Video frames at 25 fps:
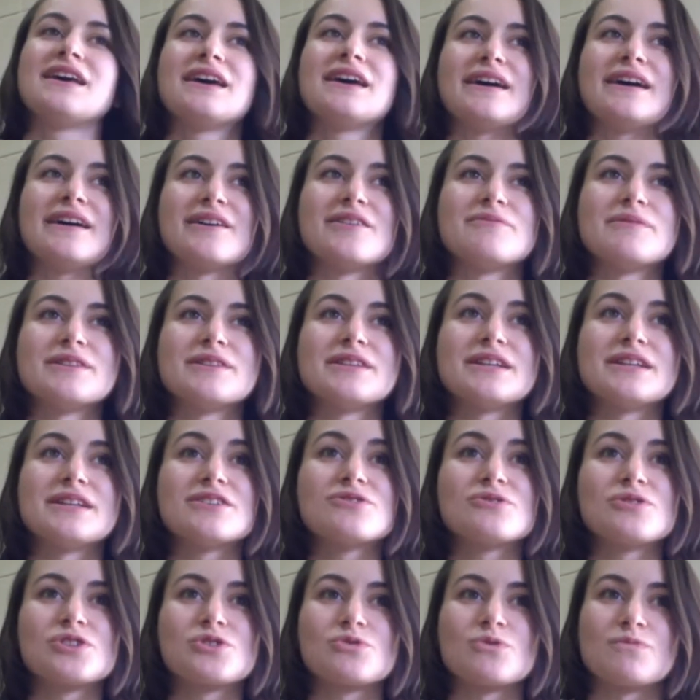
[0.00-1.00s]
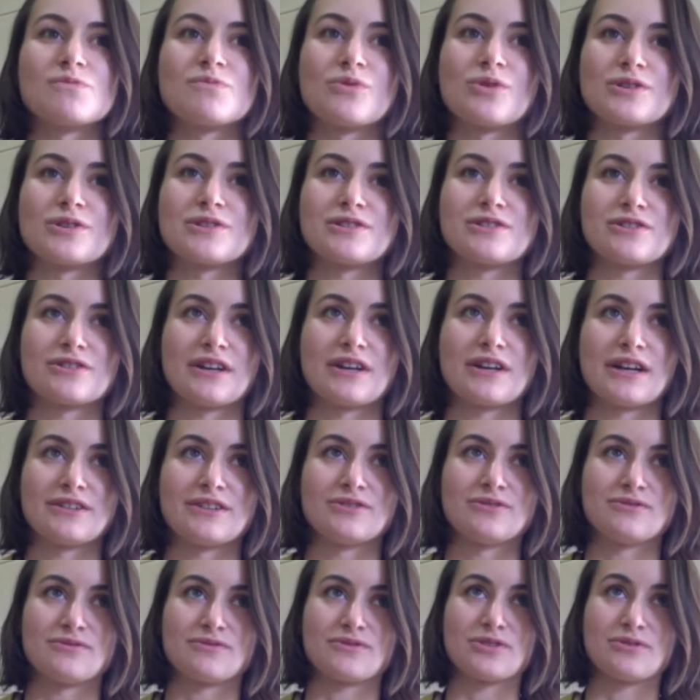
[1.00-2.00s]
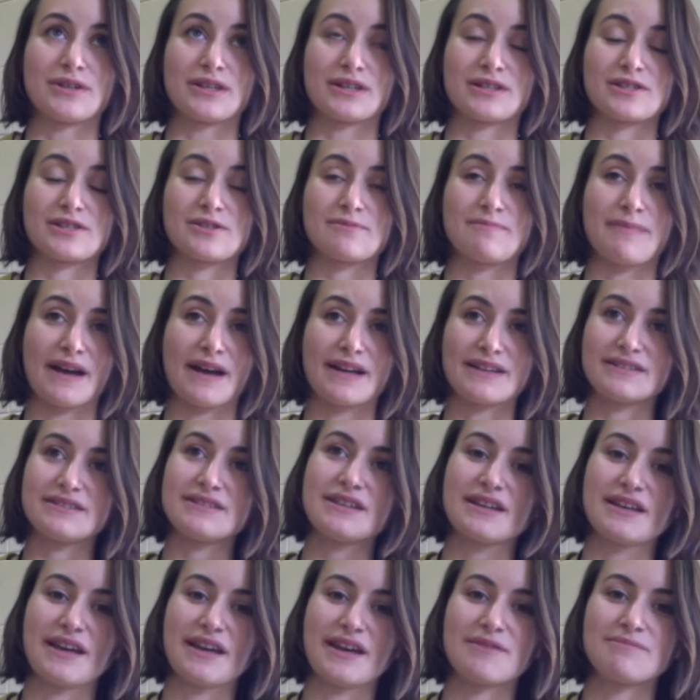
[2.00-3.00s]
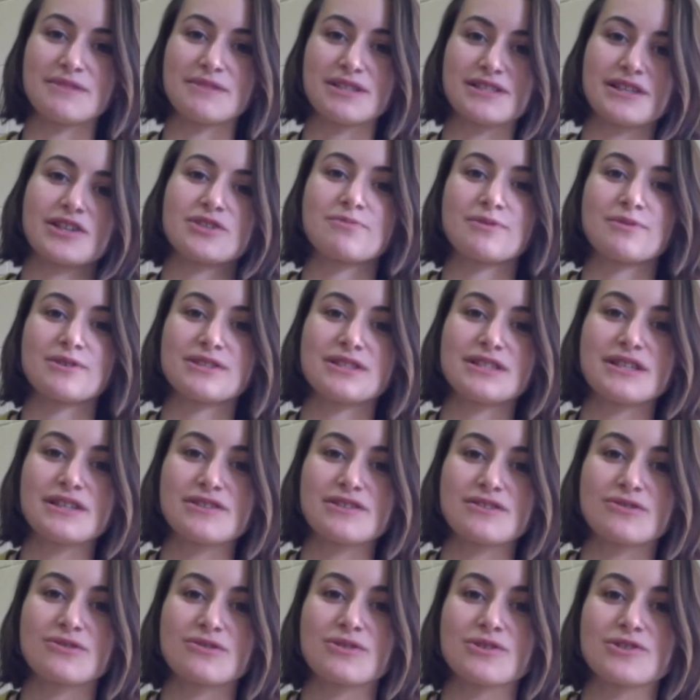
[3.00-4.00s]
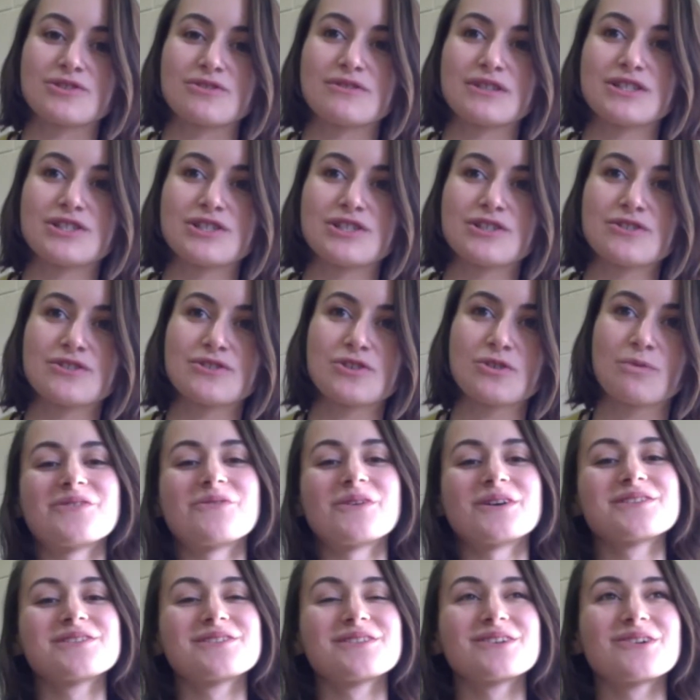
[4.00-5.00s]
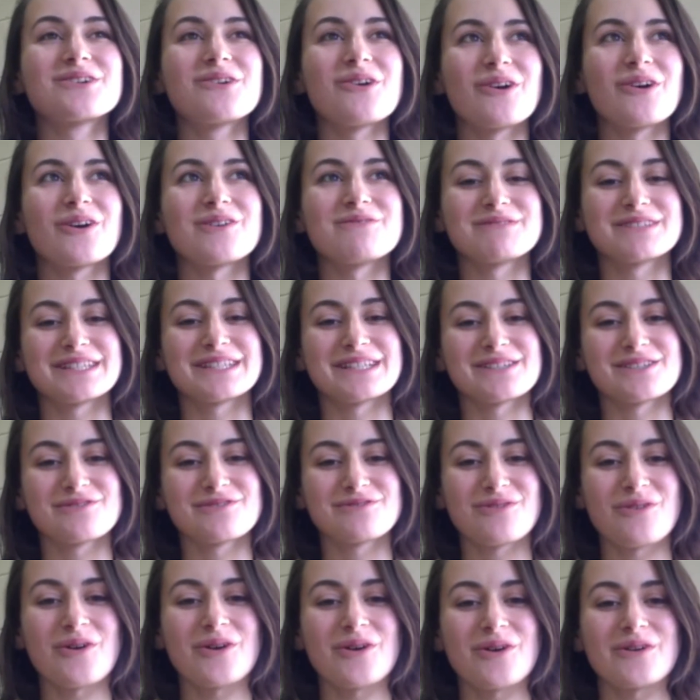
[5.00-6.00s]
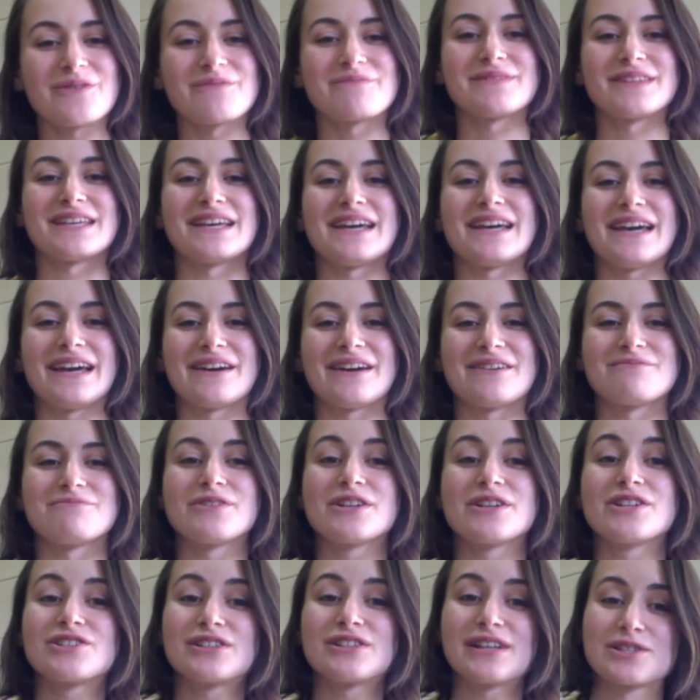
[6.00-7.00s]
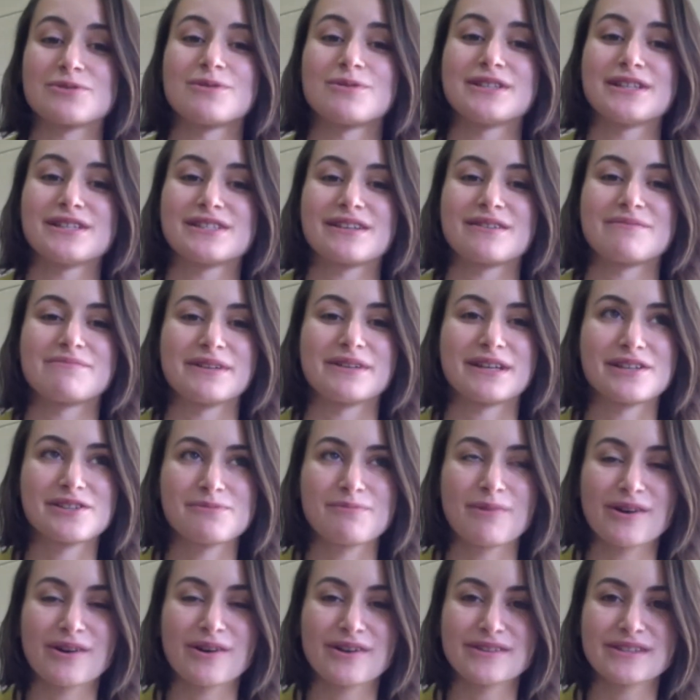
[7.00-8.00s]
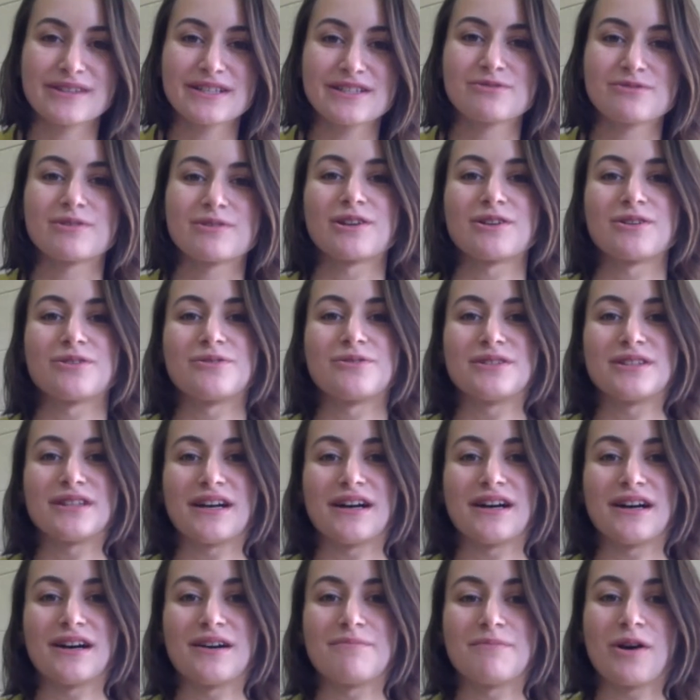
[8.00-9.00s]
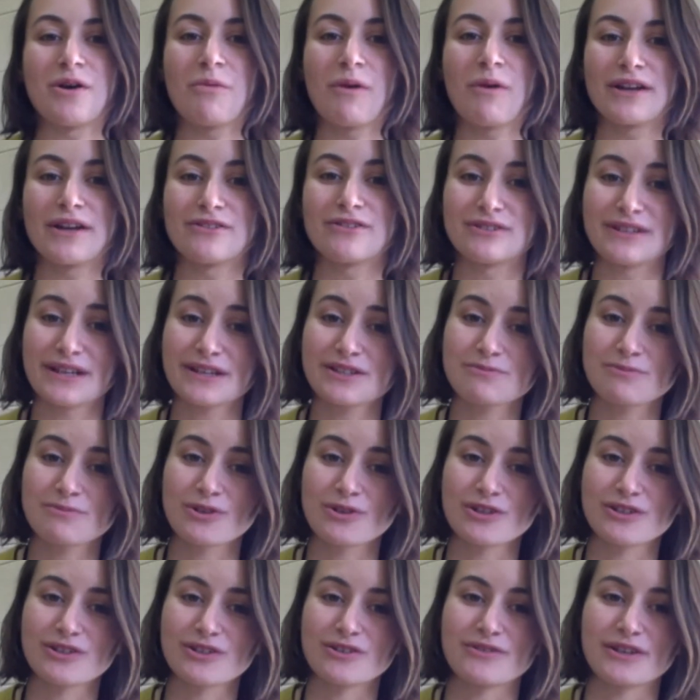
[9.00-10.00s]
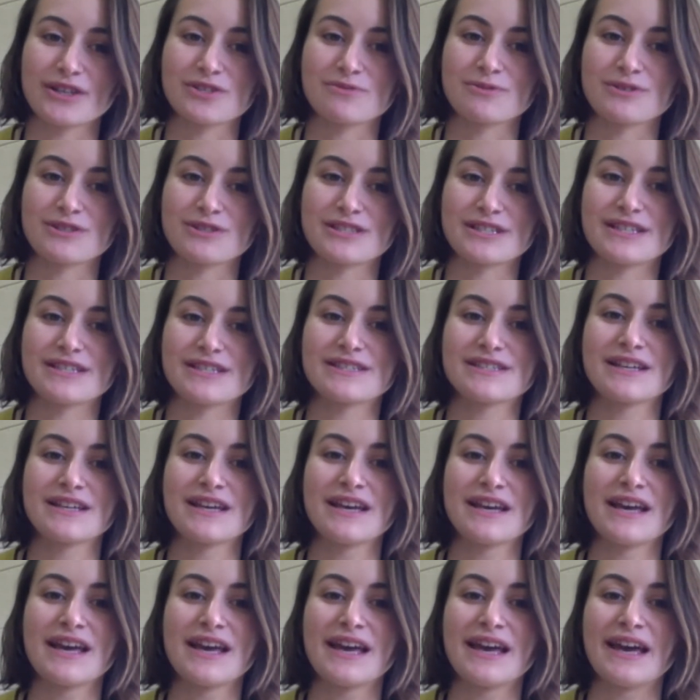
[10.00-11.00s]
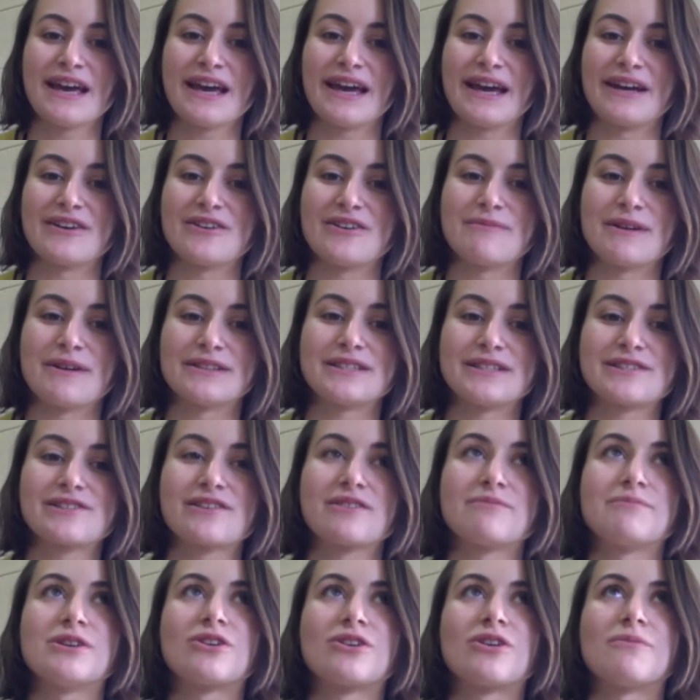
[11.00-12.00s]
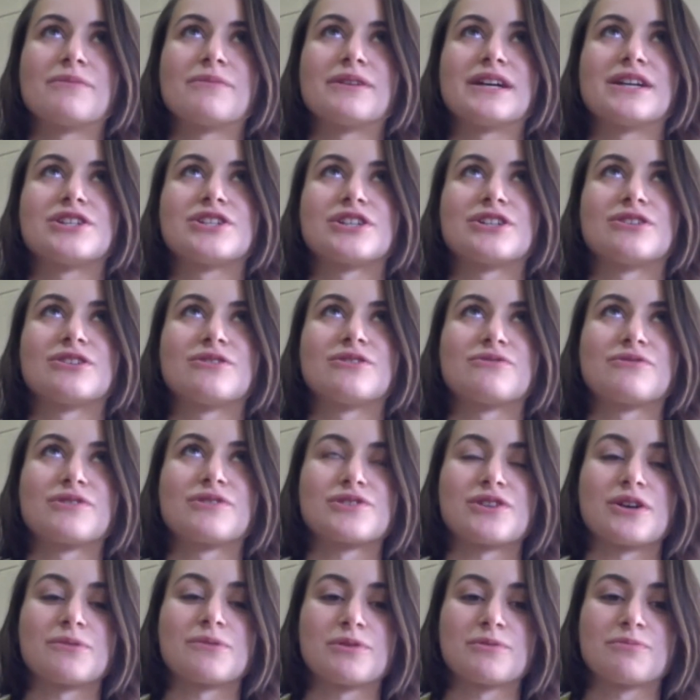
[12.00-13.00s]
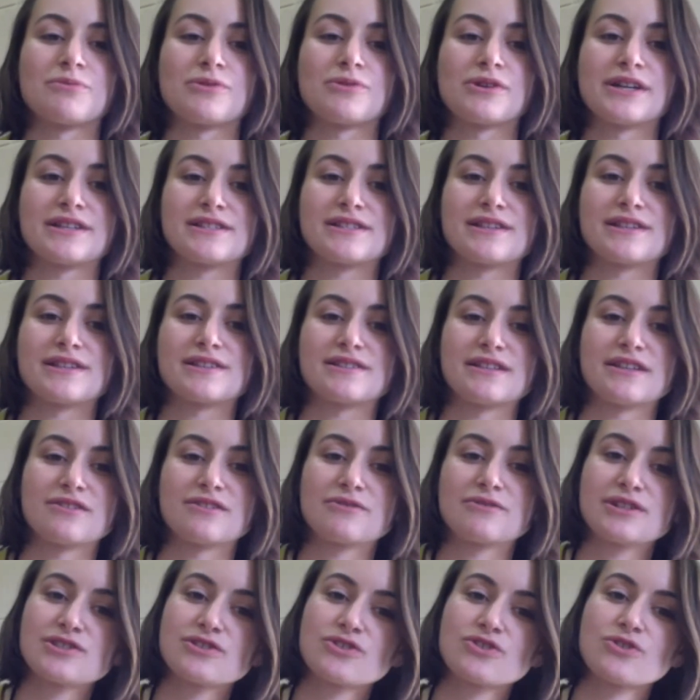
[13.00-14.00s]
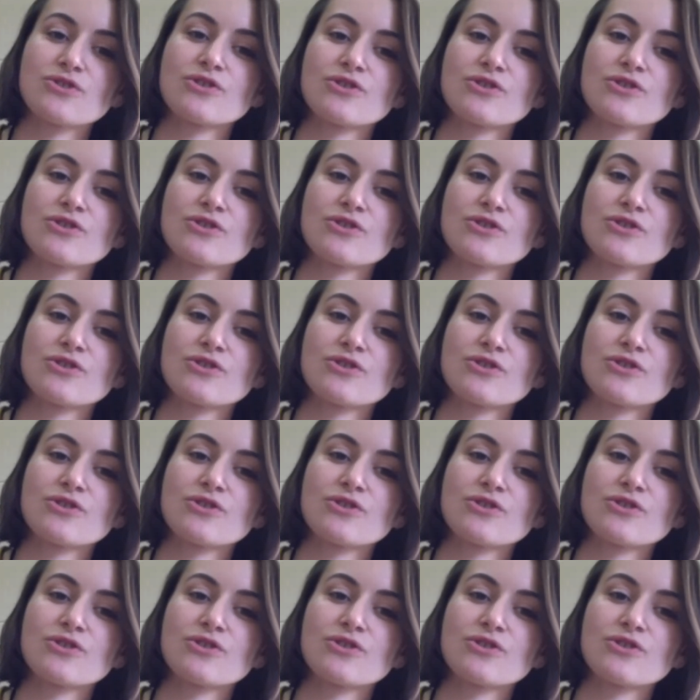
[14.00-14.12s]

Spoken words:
And then it's also important to expand these expertise across the region. So once the core committee is formed, regional expertise can be expanded to include a wider network of expertise. And this can be a combination of, for example, pre-existing research